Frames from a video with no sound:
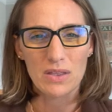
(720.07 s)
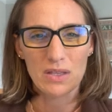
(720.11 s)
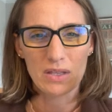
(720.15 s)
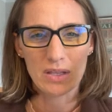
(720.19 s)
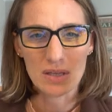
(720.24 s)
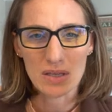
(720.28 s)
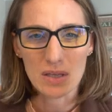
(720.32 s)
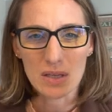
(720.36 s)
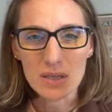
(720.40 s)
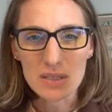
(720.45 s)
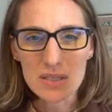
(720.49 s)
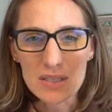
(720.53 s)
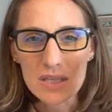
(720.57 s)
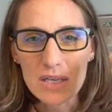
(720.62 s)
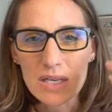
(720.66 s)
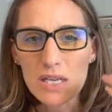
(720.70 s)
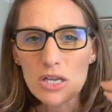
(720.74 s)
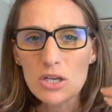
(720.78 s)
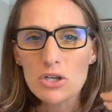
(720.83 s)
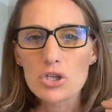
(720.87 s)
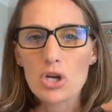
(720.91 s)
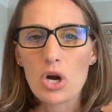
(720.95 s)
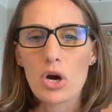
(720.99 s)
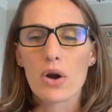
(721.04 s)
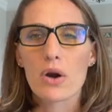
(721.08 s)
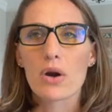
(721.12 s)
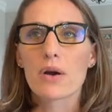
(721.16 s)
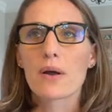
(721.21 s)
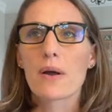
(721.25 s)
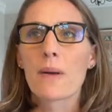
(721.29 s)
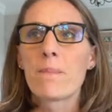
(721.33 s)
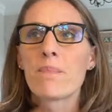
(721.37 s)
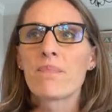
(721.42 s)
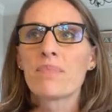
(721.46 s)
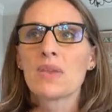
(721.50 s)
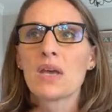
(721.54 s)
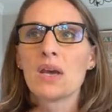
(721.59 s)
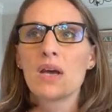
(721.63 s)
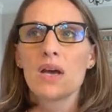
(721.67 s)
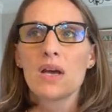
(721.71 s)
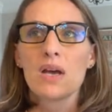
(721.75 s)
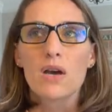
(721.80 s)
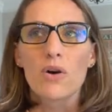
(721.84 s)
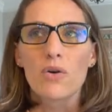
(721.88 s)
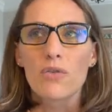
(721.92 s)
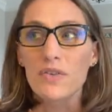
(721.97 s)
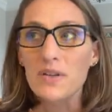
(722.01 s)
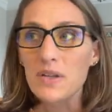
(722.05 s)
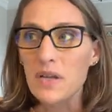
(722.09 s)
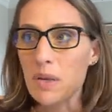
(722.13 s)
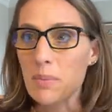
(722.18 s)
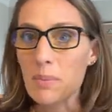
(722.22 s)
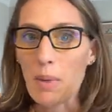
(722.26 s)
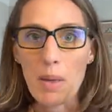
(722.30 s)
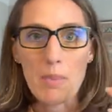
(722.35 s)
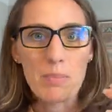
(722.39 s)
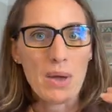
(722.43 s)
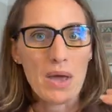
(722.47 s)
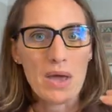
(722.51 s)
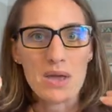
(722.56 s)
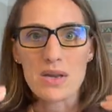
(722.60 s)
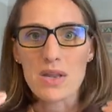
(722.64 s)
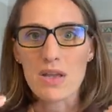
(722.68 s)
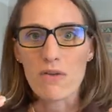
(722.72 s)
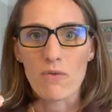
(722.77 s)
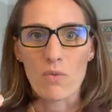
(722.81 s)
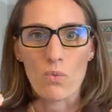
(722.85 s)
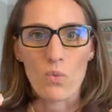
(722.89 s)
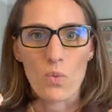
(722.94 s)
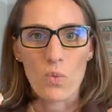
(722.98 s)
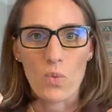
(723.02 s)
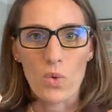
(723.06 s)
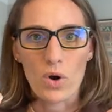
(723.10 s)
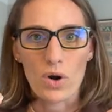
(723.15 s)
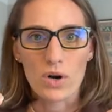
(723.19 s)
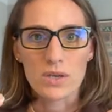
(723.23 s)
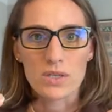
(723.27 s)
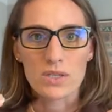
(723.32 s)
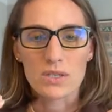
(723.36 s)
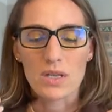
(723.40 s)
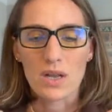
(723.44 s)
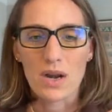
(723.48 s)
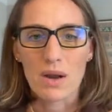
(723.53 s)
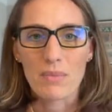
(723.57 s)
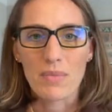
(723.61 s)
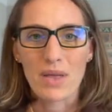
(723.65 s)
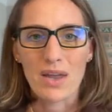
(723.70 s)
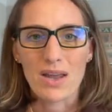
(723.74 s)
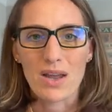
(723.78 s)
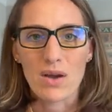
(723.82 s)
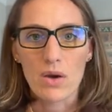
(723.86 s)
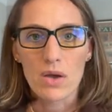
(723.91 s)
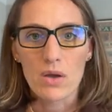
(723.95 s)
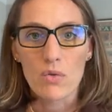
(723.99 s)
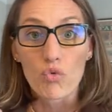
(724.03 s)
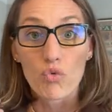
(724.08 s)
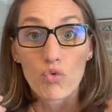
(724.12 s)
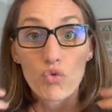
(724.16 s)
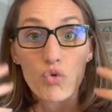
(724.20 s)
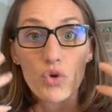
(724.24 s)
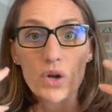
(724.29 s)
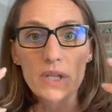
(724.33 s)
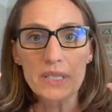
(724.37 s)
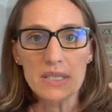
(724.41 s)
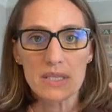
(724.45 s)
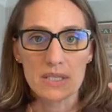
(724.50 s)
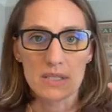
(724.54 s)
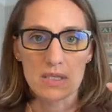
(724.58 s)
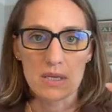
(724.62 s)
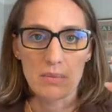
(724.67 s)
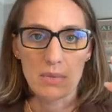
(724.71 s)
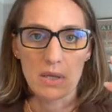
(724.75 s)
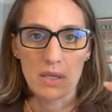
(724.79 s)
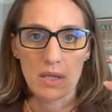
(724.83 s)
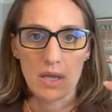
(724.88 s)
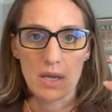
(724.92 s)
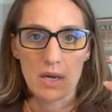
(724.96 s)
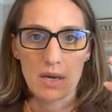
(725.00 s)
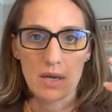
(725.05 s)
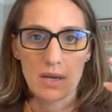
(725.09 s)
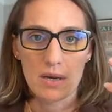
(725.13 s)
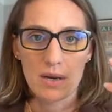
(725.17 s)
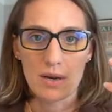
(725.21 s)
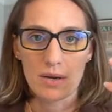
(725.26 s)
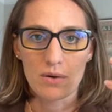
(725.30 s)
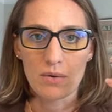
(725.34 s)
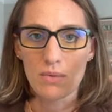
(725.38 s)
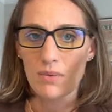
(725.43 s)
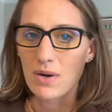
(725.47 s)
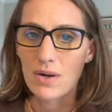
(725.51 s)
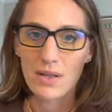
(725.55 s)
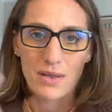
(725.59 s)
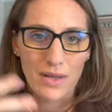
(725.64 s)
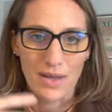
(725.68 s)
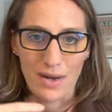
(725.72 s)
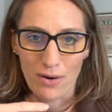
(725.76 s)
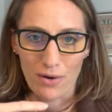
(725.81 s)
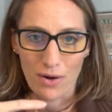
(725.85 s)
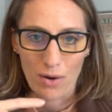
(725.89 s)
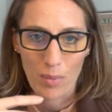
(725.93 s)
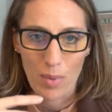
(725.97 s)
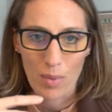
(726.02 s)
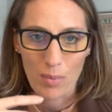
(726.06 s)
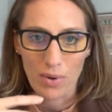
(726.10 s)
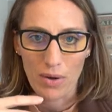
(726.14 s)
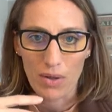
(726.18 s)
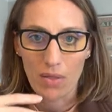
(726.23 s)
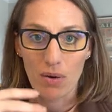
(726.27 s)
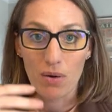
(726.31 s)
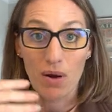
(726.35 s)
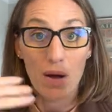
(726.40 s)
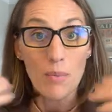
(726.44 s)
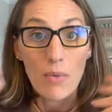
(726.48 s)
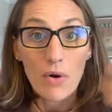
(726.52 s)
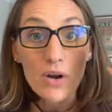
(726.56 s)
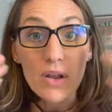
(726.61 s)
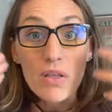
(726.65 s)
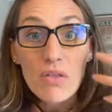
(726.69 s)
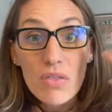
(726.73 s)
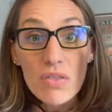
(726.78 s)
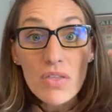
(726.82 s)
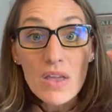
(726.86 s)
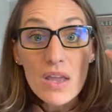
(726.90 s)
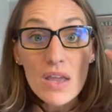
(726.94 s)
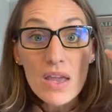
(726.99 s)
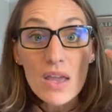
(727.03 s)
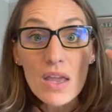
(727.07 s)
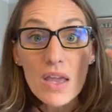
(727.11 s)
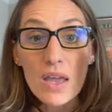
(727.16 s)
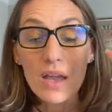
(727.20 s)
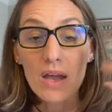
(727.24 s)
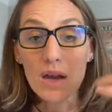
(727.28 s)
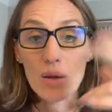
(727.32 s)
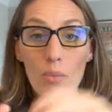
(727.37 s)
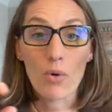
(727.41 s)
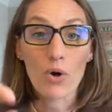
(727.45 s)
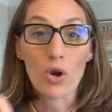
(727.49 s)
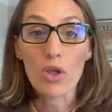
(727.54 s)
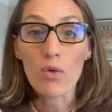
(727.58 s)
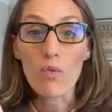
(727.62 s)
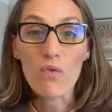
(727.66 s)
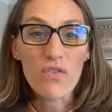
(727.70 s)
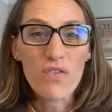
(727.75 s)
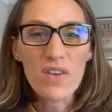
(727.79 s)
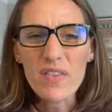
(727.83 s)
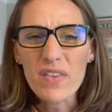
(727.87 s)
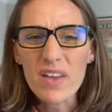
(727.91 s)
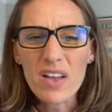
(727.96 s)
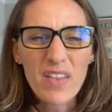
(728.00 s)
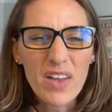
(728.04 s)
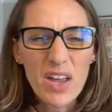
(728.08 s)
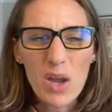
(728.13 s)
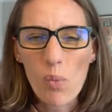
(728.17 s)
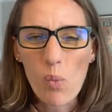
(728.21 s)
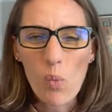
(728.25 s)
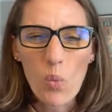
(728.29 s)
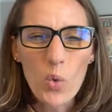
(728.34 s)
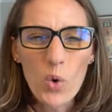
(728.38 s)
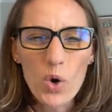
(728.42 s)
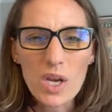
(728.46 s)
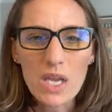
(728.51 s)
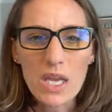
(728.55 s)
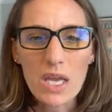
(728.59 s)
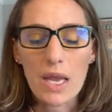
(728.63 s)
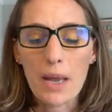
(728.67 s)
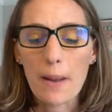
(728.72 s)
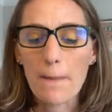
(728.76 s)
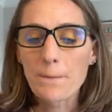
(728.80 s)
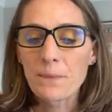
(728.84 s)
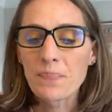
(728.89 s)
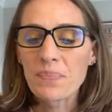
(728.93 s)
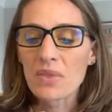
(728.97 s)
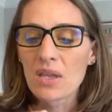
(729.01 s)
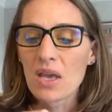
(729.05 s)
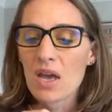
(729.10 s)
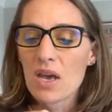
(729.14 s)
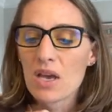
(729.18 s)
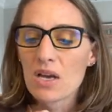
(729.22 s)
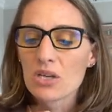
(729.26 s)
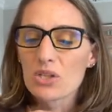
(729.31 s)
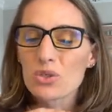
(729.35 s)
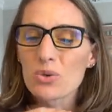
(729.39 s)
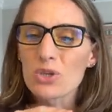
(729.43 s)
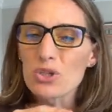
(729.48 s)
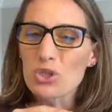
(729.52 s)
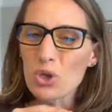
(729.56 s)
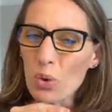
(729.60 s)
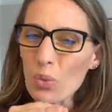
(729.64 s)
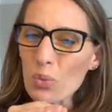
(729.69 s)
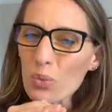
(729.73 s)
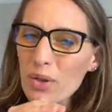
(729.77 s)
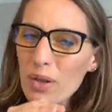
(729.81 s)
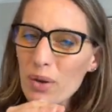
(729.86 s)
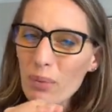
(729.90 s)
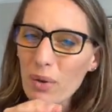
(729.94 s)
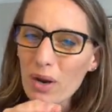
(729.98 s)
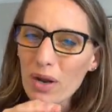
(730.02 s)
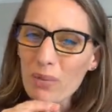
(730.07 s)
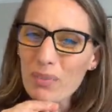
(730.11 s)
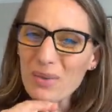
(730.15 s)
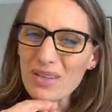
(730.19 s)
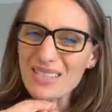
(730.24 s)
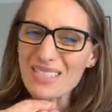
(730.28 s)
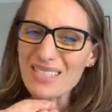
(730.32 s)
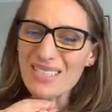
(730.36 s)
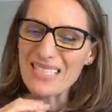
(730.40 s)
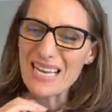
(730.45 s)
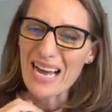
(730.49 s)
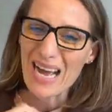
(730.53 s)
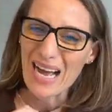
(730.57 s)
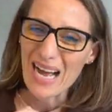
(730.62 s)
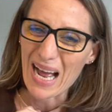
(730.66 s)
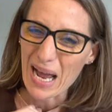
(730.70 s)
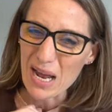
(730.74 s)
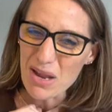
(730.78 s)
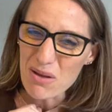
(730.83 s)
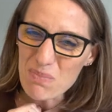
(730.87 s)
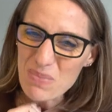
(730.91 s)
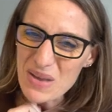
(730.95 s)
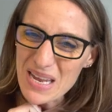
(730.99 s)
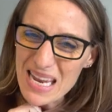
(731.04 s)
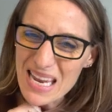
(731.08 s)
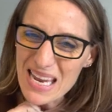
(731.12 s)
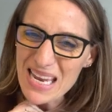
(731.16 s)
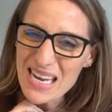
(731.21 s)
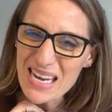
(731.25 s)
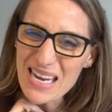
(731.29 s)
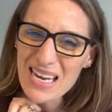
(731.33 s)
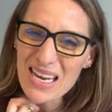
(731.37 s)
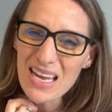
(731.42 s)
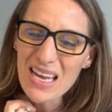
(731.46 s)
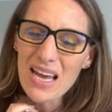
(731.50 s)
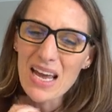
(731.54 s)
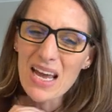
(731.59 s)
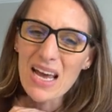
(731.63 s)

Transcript: the, the, it's getting dark. Or if it, in my bed, even worse, then I'm like really stimulated. I don't want to lay down on my pillow. I'm already thinking and I'm already feeling like I'm working. So I don't really recommend typing,